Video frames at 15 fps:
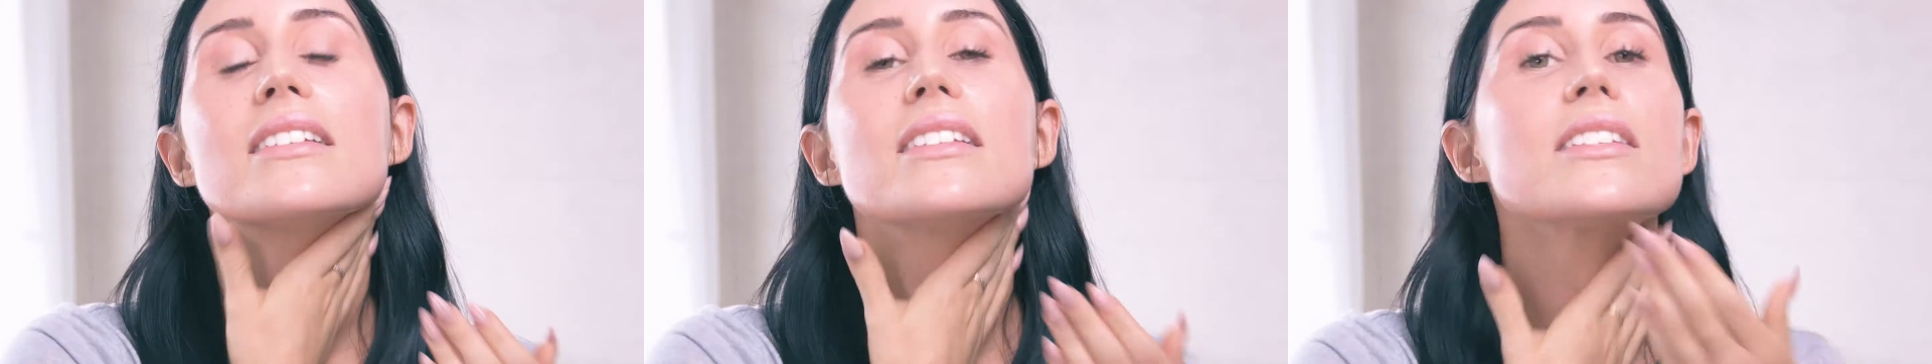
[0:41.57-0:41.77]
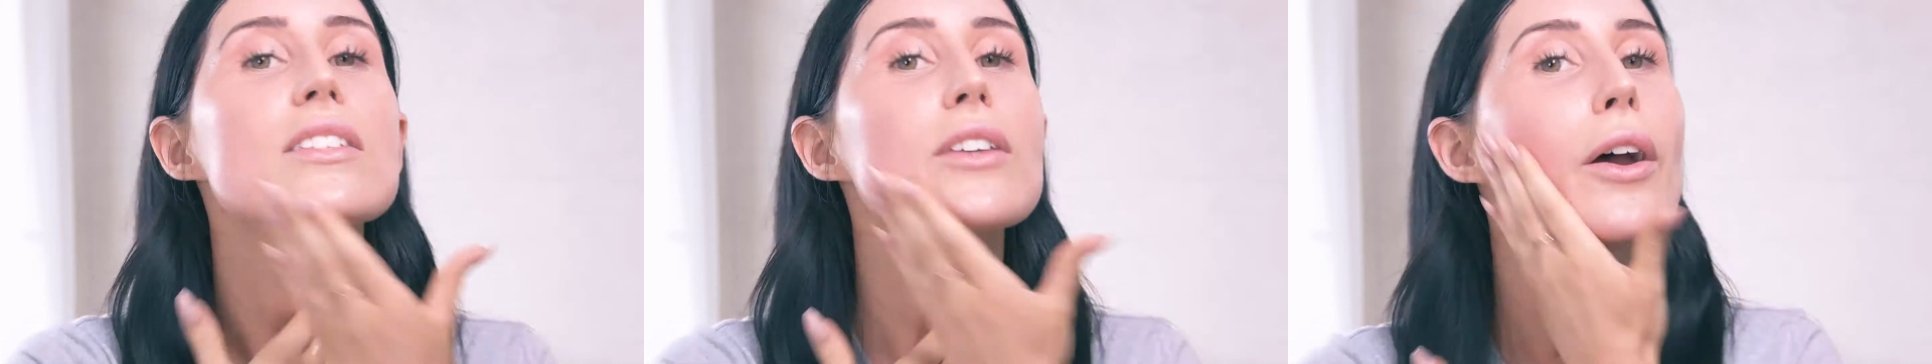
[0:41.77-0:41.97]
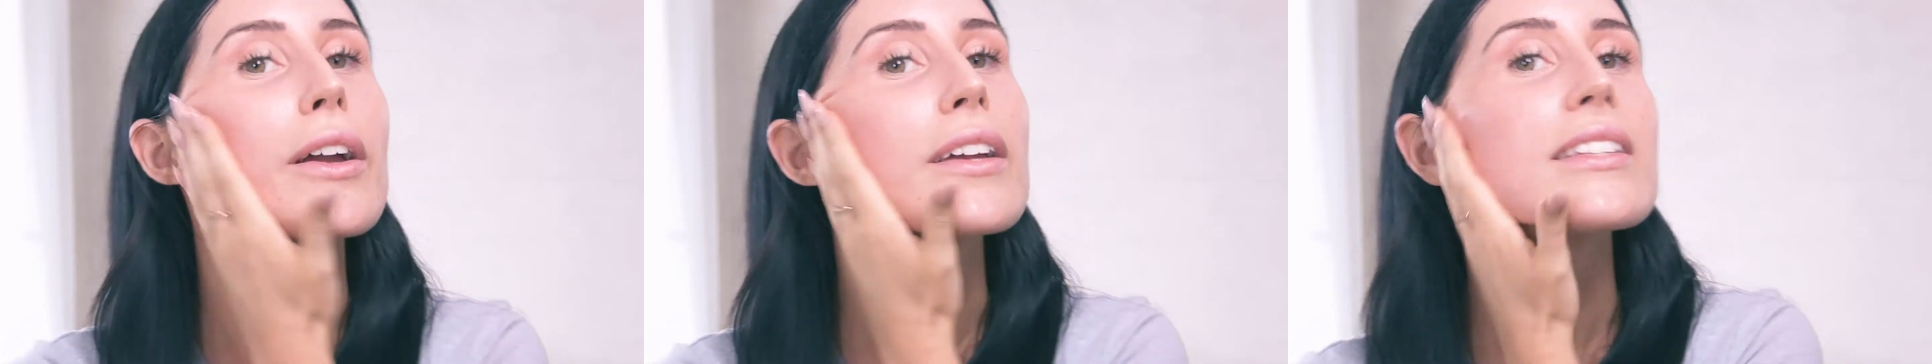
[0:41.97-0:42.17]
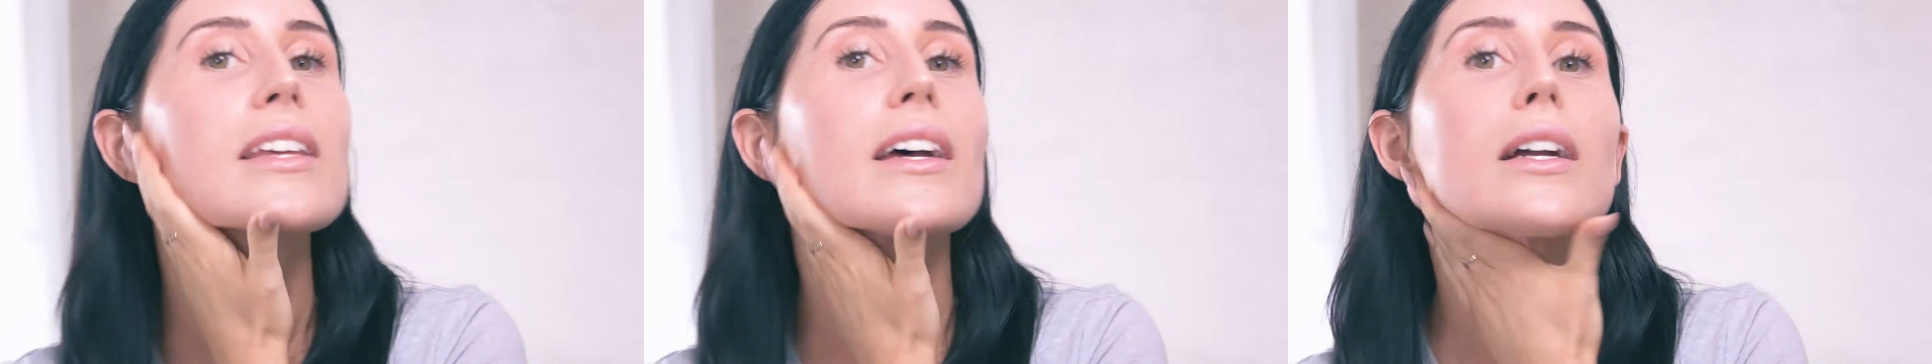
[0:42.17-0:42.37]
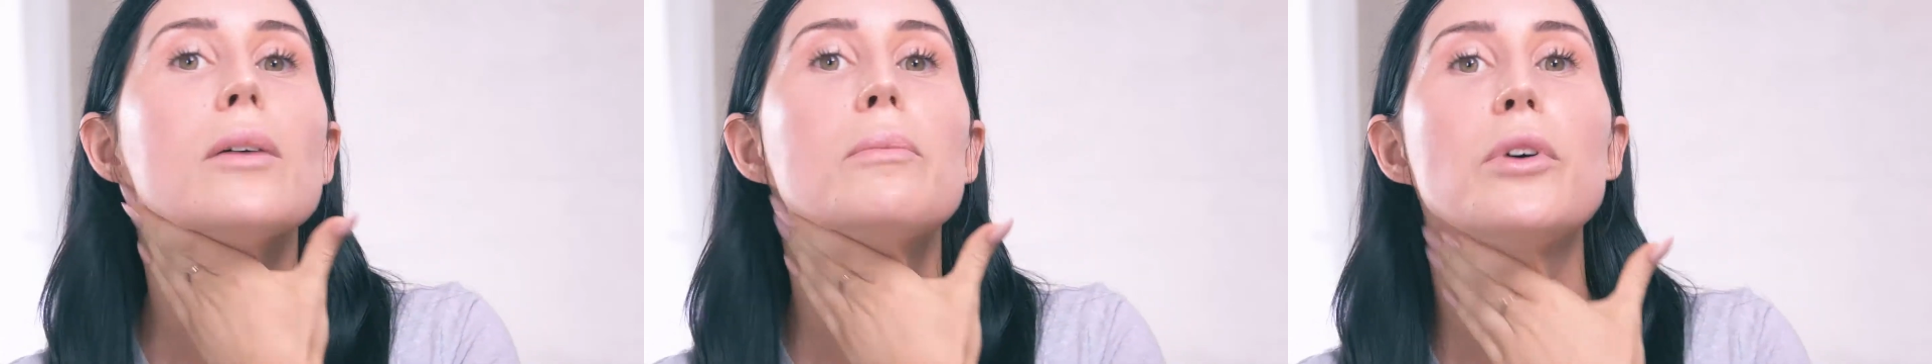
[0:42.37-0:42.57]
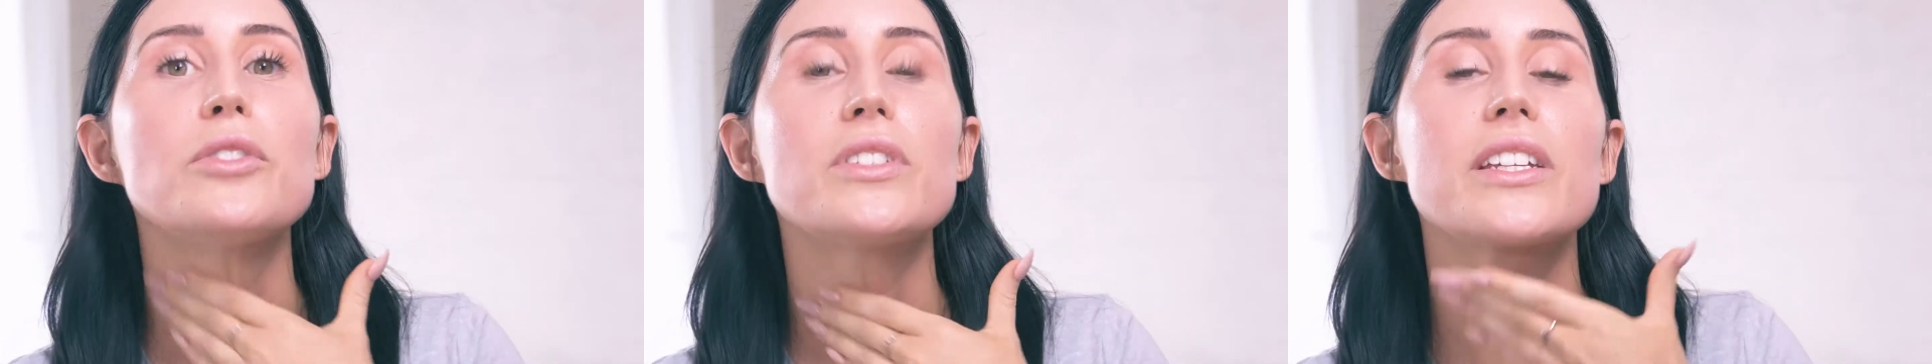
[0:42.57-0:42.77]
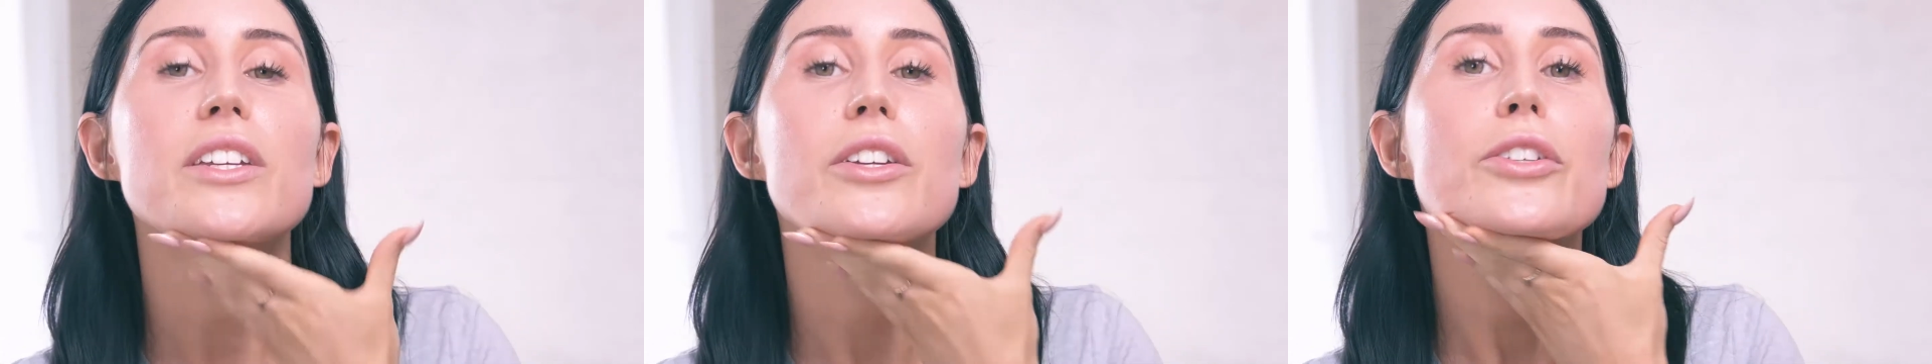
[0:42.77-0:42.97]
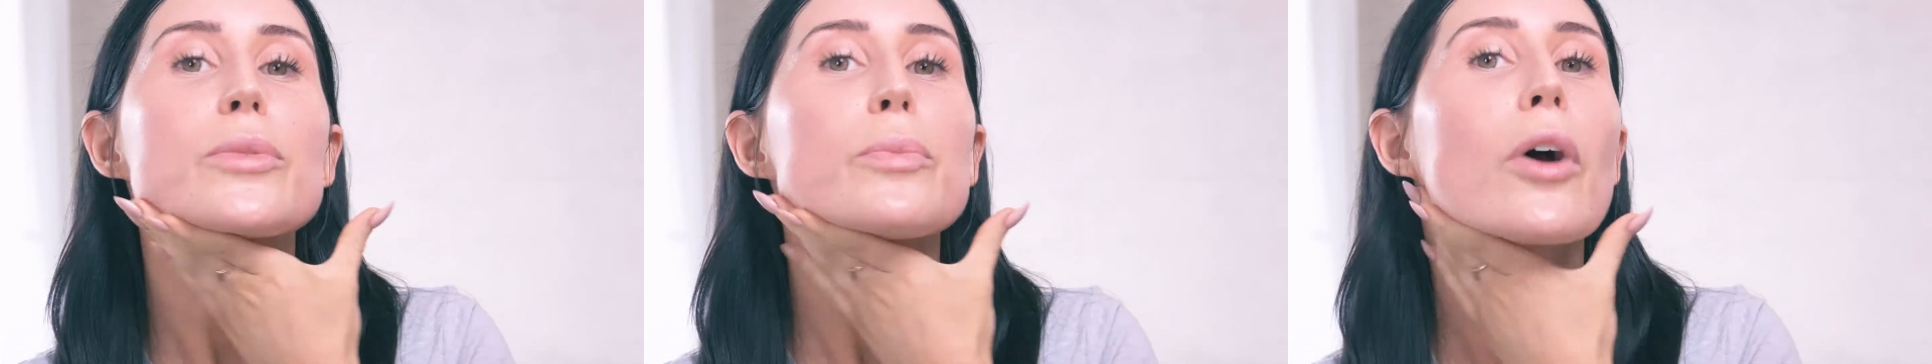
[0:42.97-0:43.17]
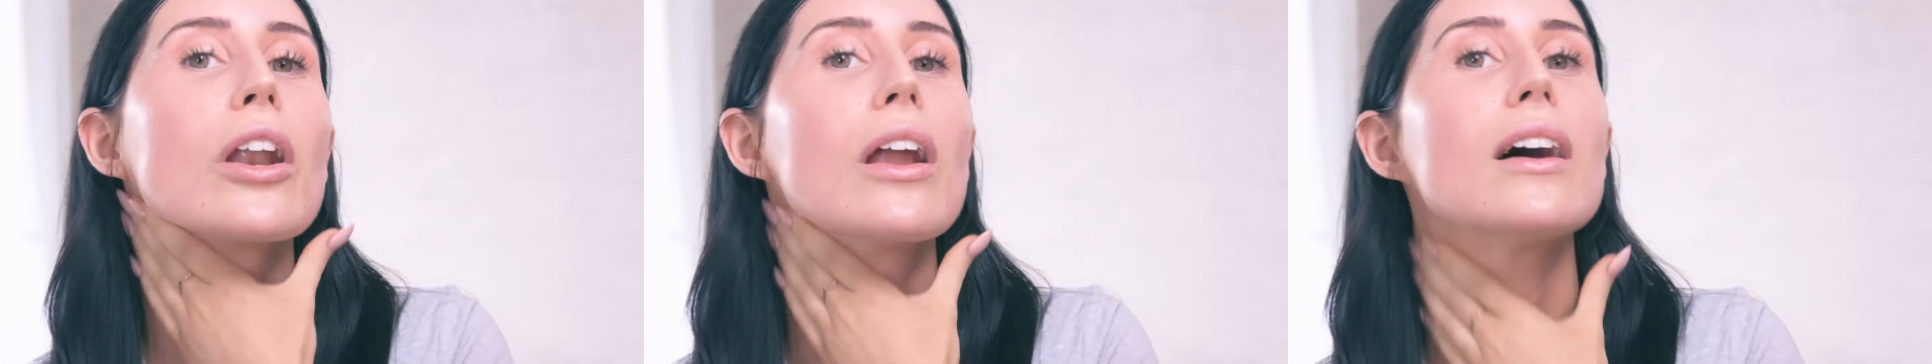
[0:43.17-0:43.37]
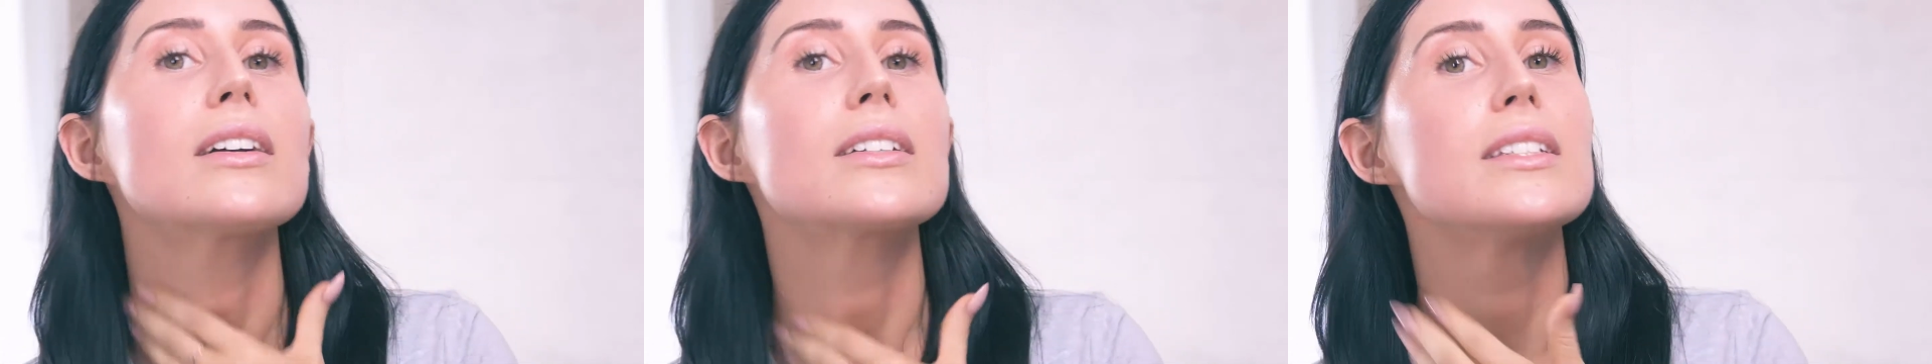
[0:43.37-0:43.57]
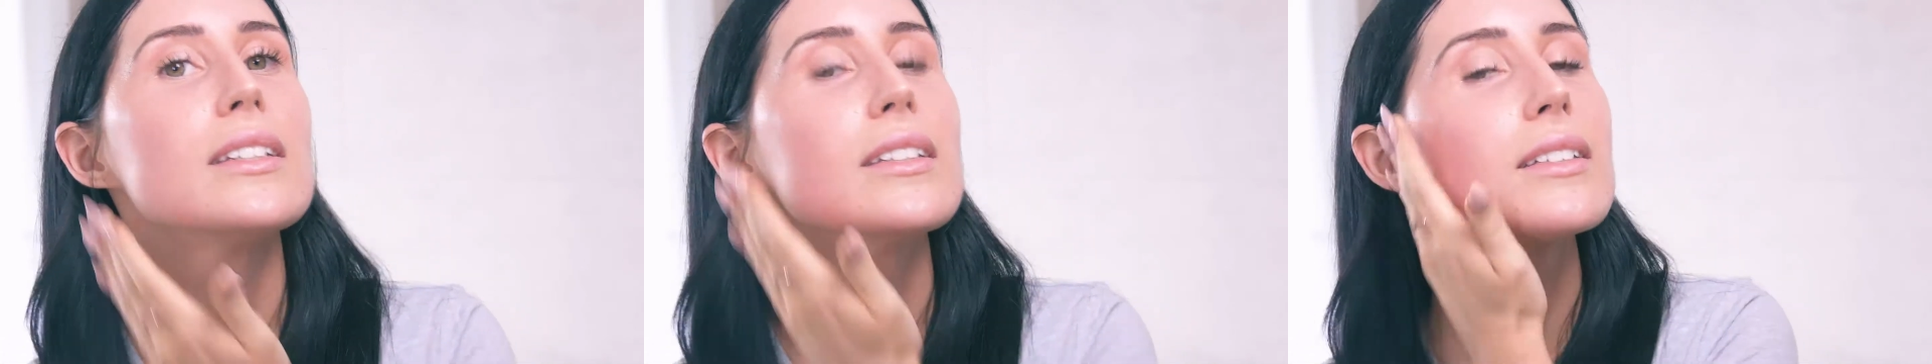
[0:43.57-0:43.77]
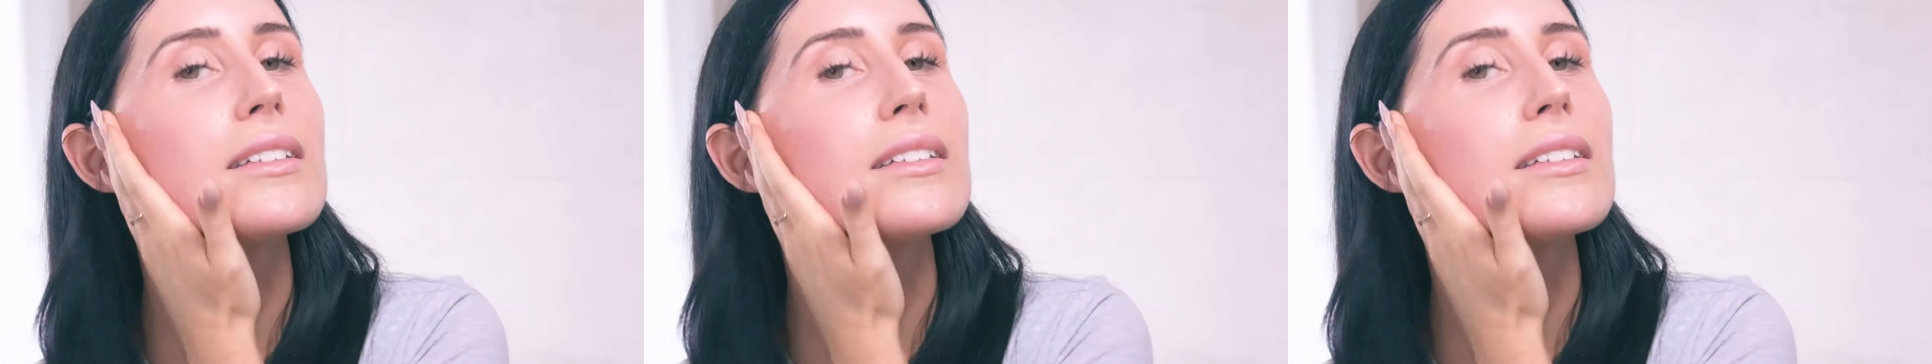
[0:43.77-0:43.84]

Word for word: So it's like a multi-use product.